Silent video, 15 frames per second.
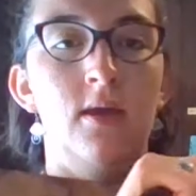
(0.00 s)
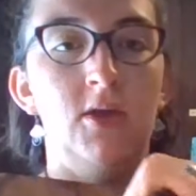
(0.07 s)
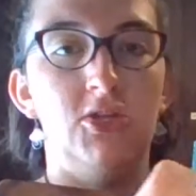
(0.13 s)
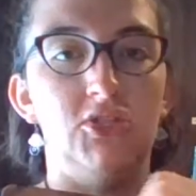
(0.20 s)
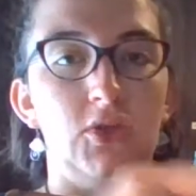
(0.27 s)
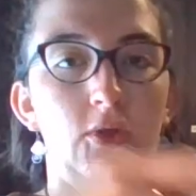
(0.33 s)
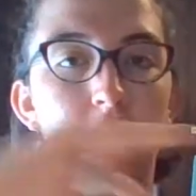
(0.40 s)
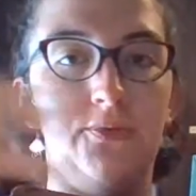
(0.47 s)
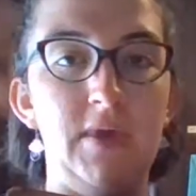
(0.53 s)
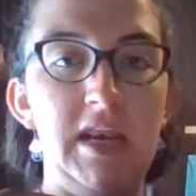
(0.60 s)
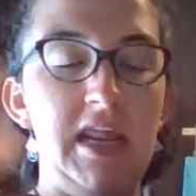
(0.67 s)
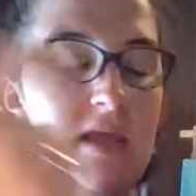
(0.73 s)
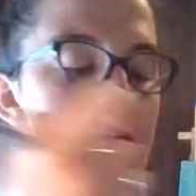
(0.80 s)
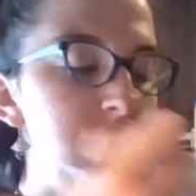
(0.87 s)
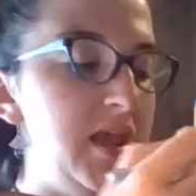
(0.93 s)
So
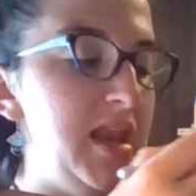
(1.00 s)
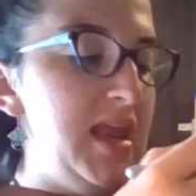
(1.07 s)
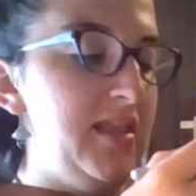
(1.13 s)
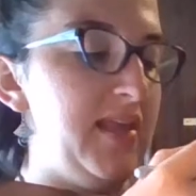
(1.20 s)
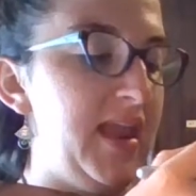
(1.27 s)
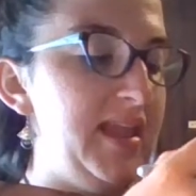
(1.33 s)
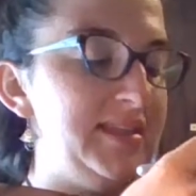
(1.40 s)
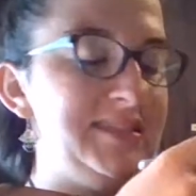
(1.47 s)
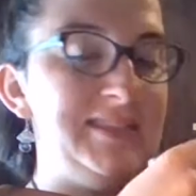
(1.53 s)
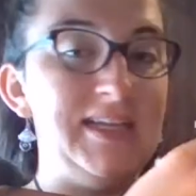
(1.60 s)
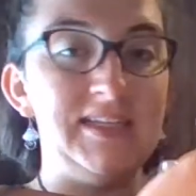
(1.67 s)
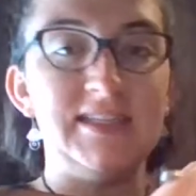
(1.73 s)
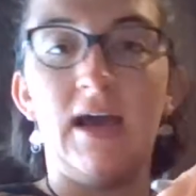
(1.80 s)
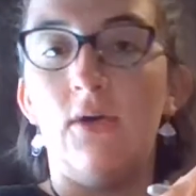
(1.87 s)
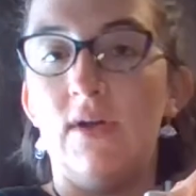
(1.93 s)
3D meaning that it
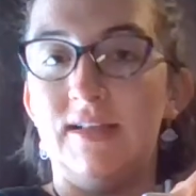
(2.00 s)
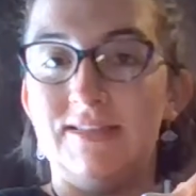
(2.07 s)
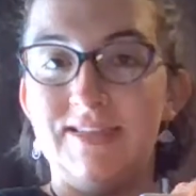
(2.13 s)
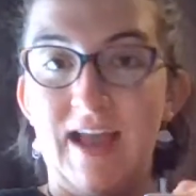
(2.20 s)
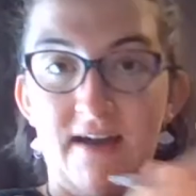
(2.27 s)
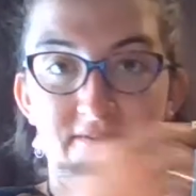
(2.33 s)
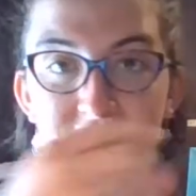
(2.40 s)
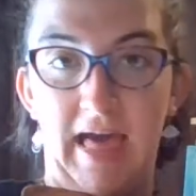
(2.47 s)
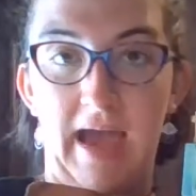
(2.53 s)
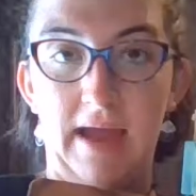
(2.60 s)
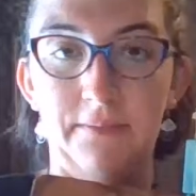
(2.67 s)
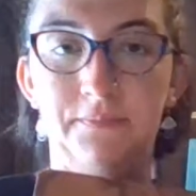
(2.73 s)
sticks out, it's not flat,